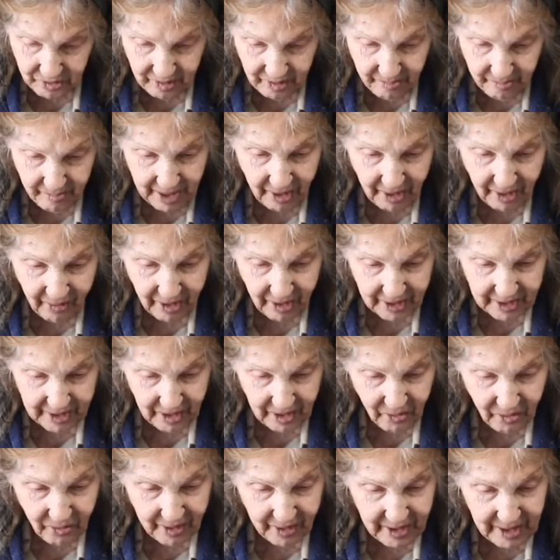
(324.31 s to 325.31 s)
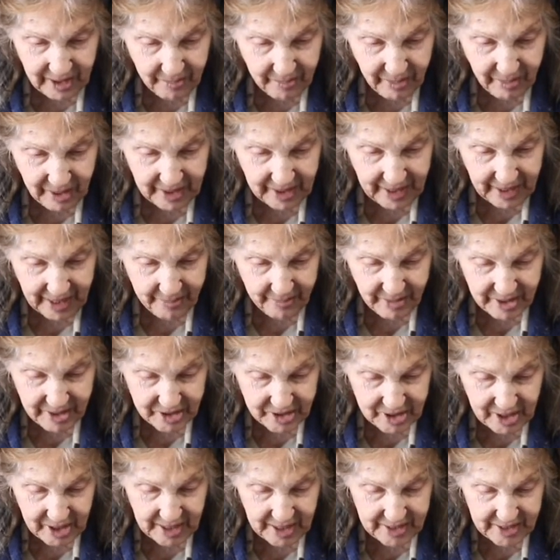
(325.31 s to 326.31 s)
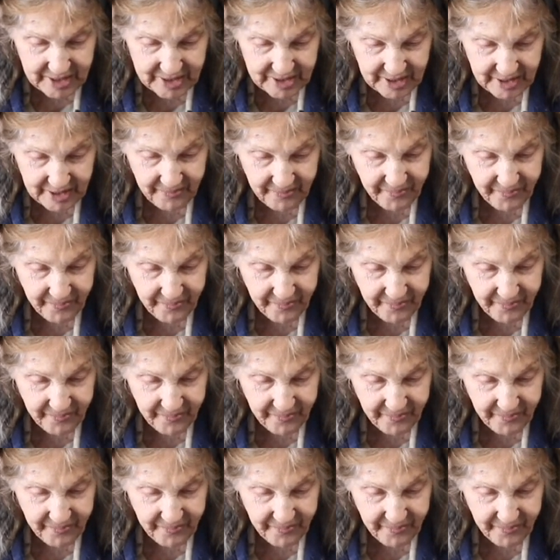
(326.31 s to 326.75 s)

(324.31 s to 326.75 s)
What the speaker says: America, where he became a citizen.